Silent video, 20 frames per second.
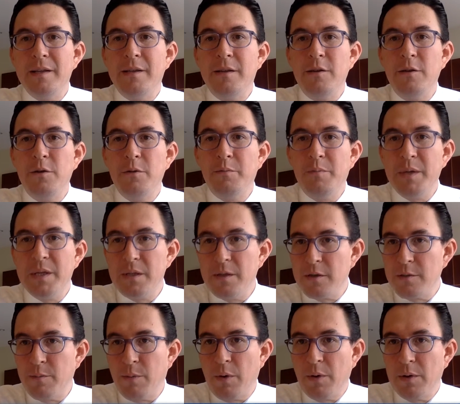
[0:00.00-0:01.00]
new
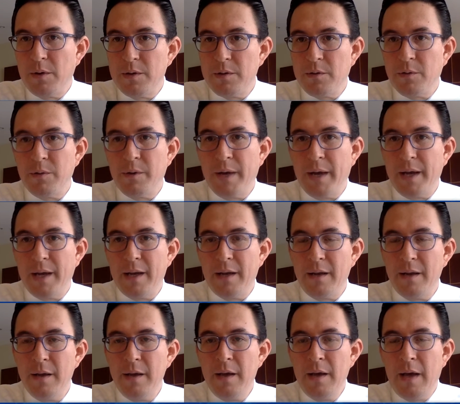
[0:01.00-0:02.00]
business models created
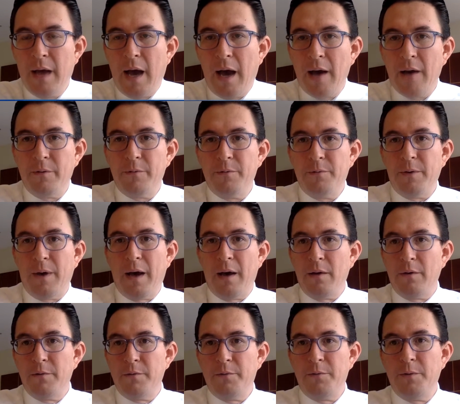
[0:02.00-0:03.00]
out
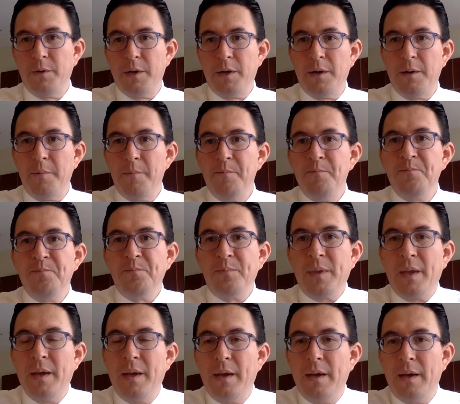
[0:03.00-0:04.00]
of
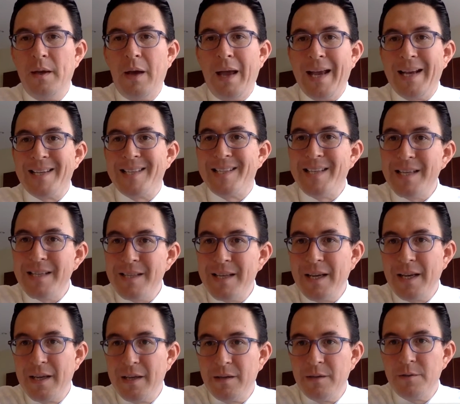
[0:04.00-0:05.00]

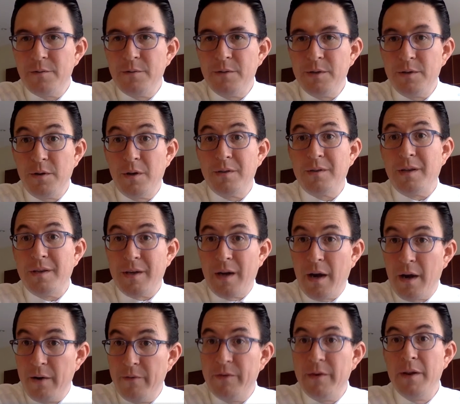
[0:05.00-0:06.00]
existing industries, just as
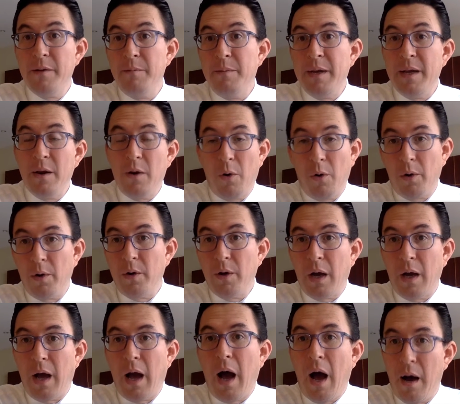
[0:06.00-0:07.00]
Airbnb or
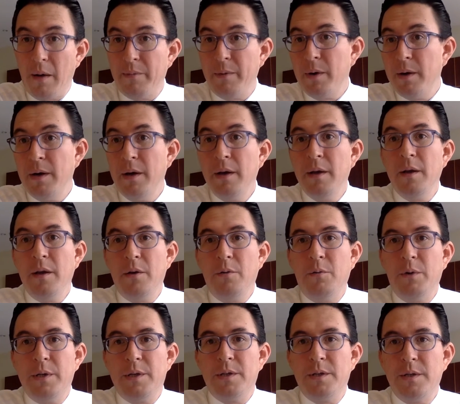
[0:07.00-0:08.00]
Uber,
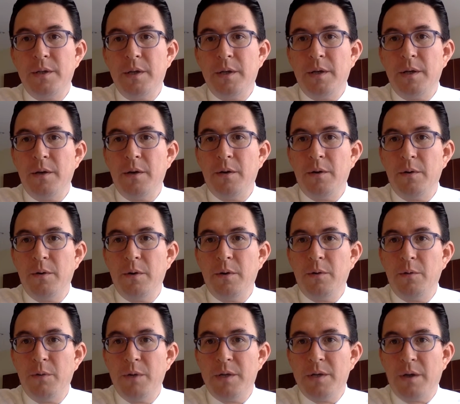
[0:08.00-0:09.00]

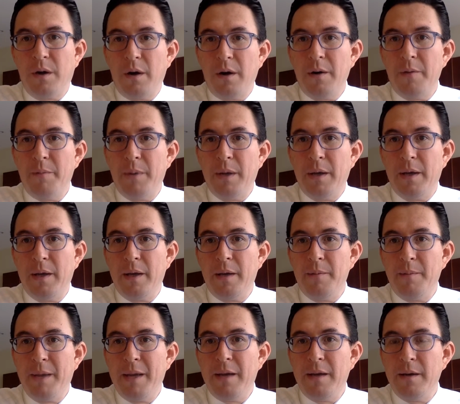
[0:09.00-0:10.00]
which are
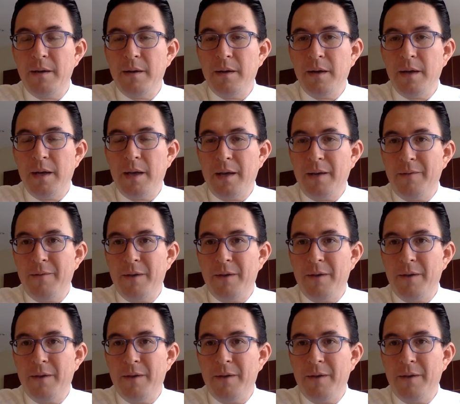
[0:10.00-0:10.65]
making a